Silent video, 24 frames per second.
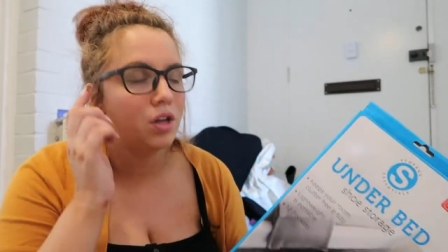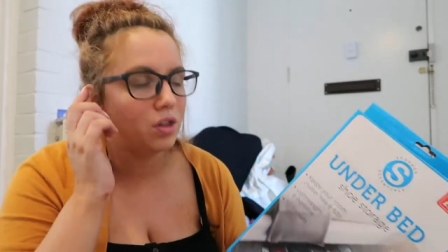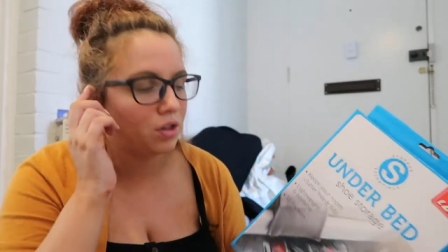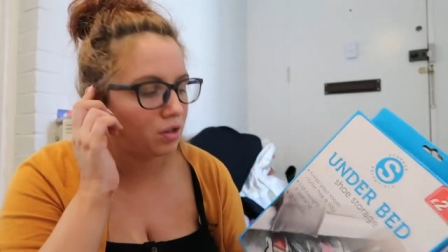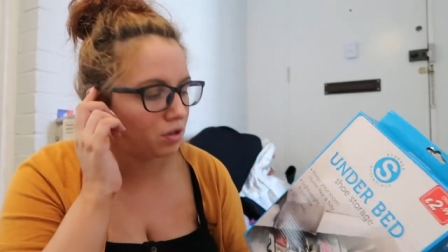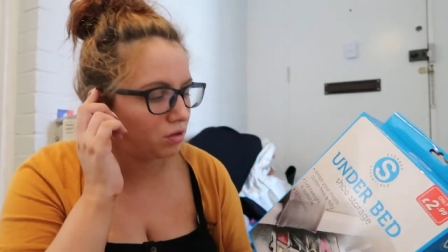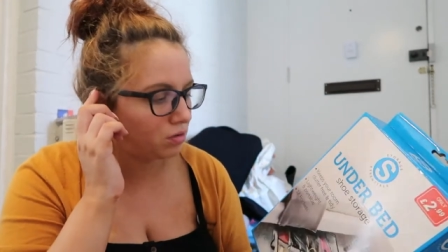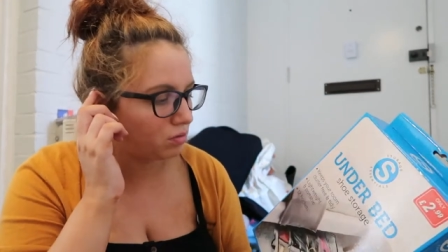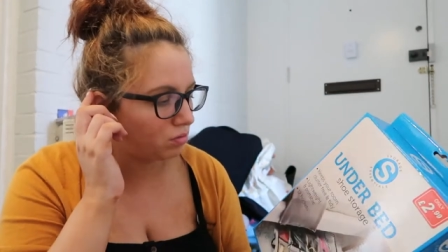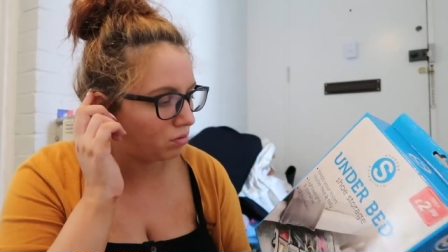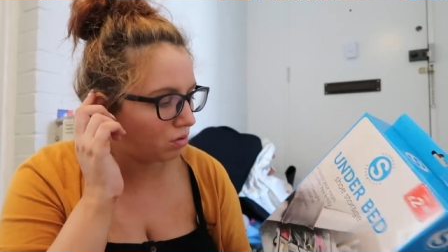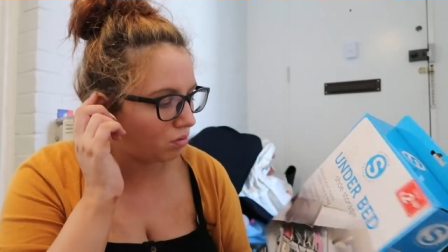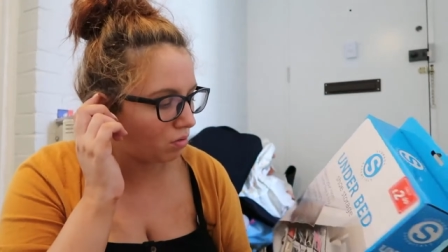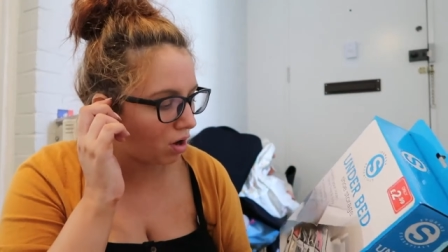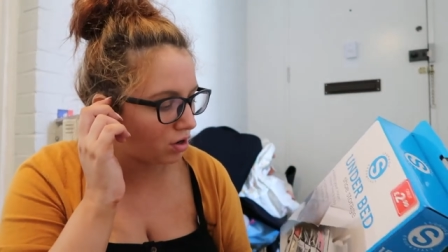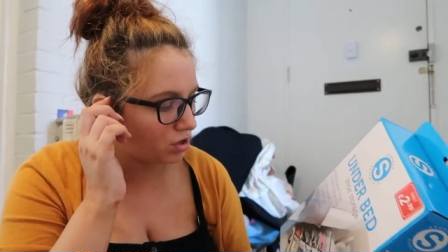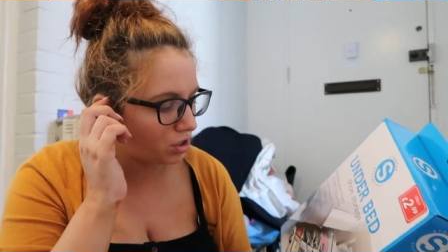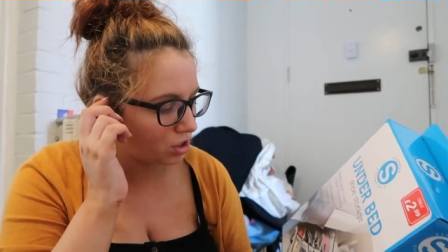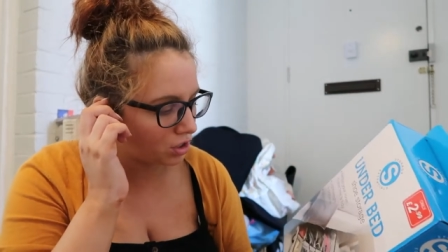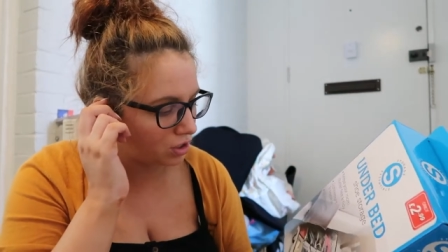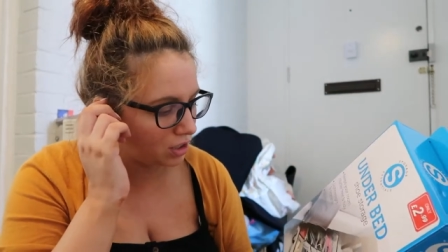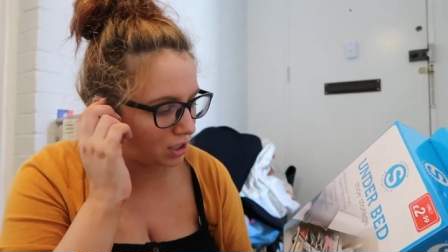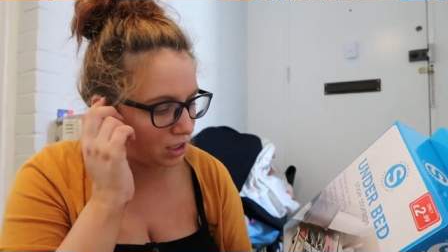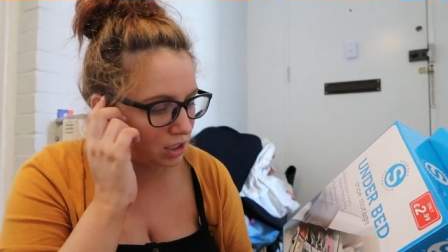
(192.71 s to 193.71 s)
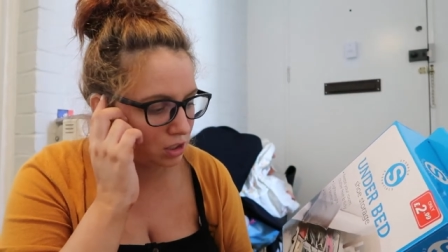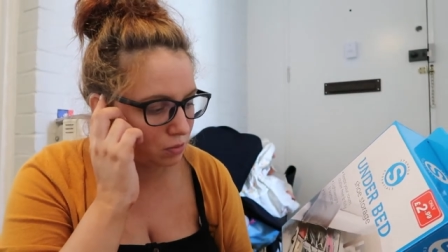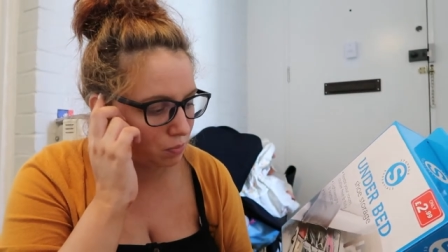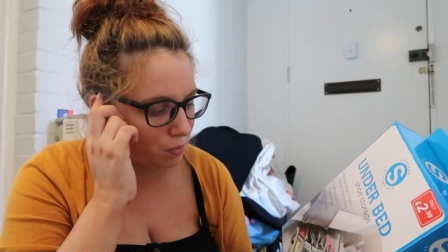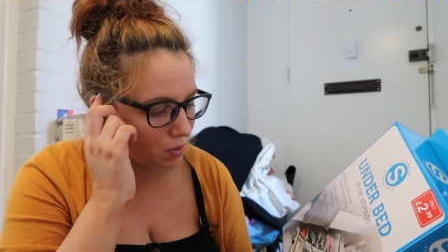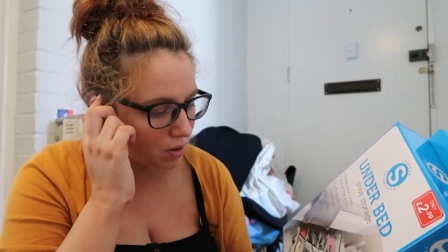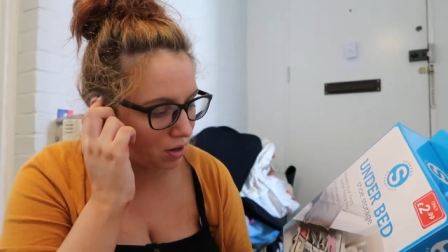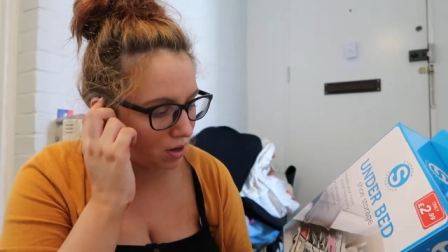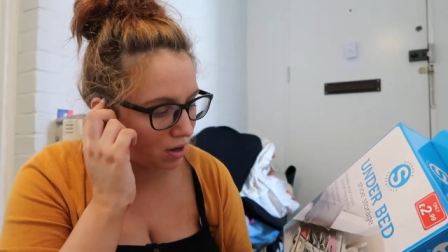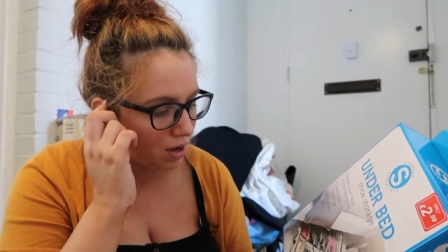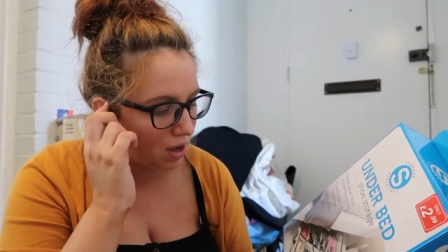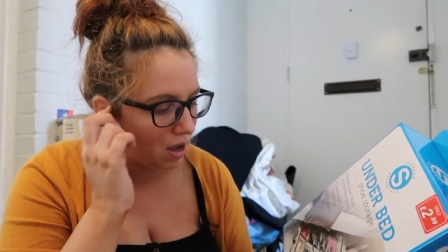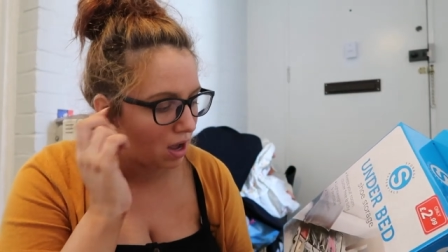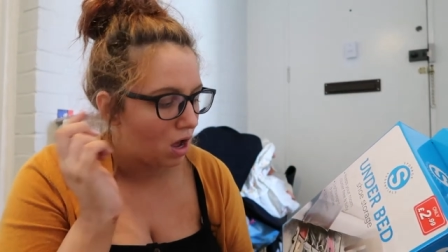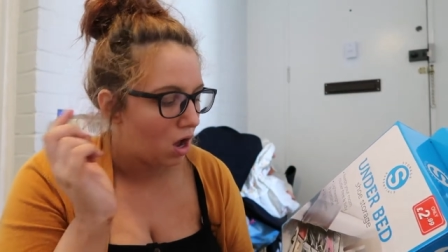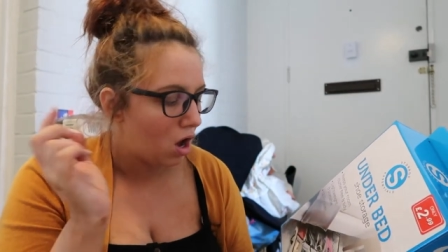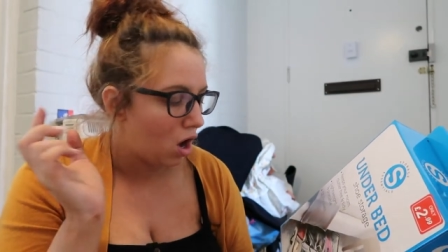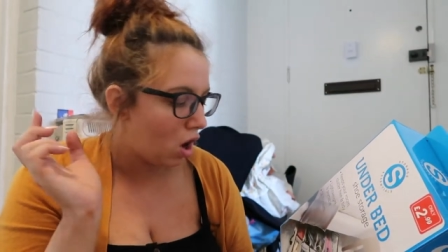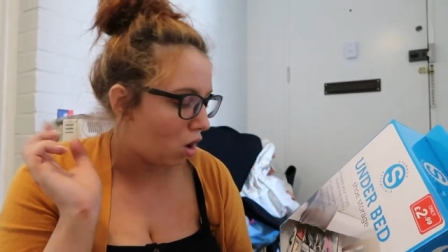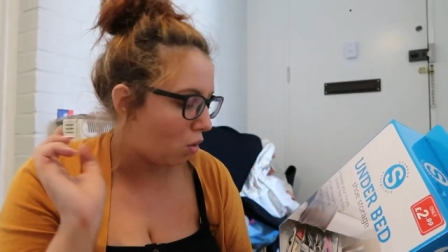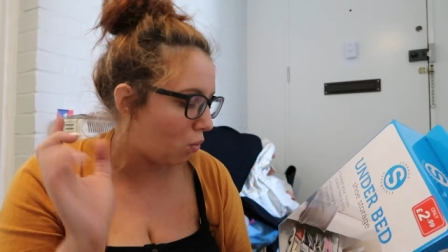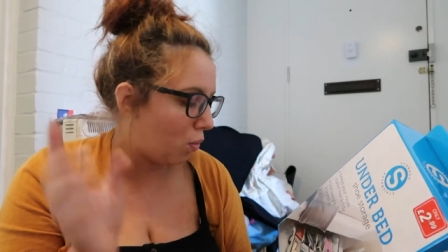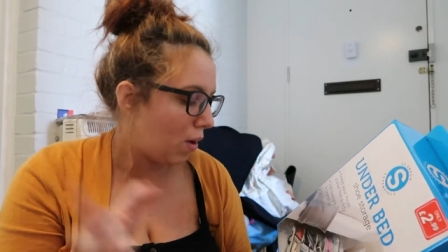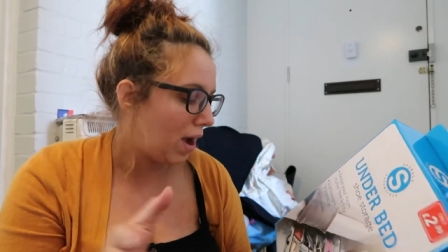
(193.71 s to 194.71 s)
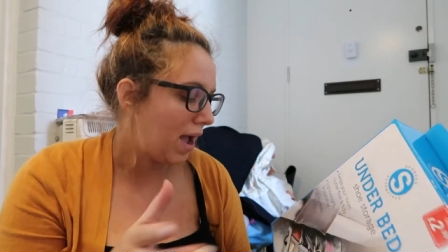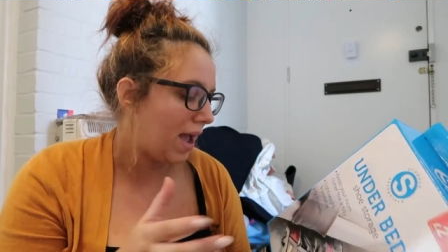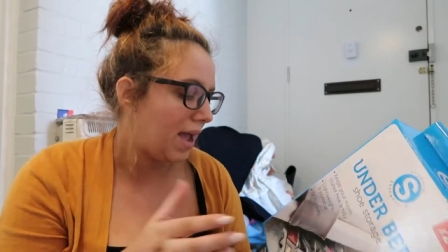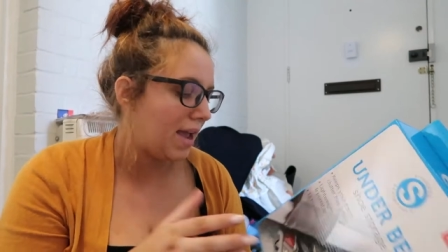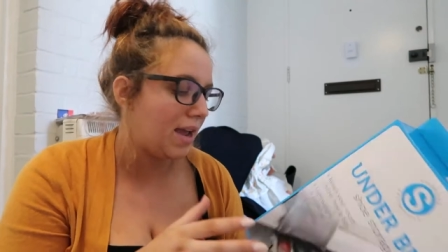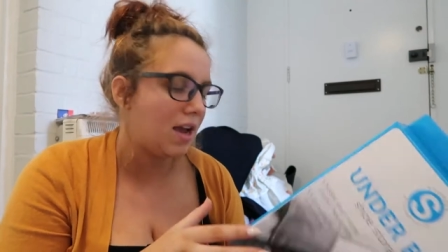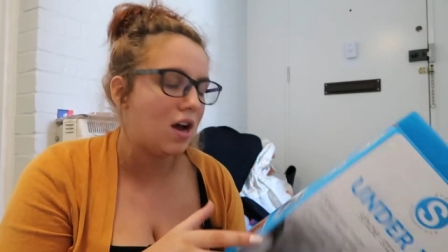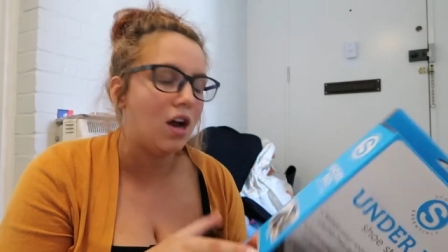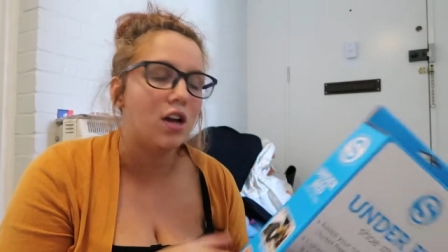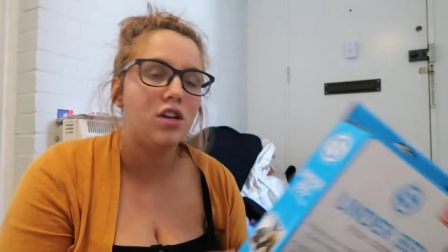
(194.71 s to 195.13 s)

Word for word: that I just need to put away.